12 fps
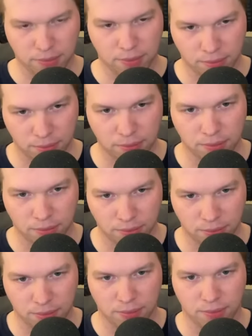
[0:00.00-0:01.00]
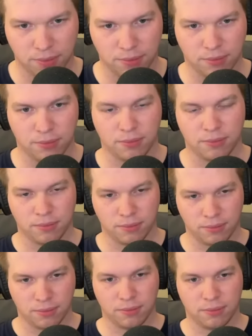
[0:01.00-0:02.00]

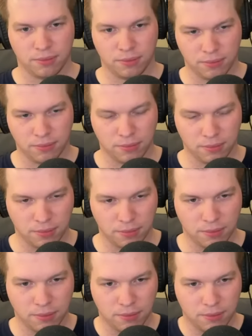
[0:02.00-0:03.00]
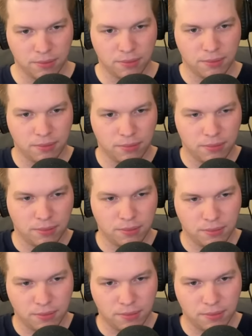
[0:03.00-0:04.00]

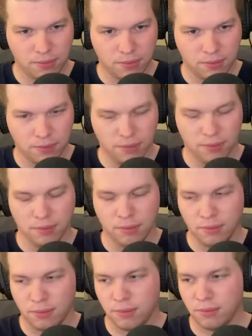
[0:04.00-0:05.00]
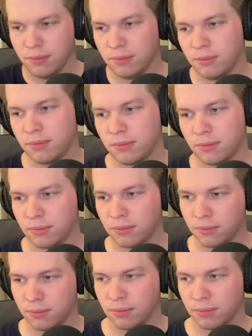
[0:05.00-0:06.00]

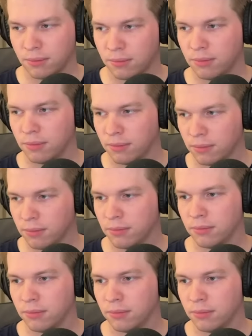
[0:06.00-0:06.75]
[no speech]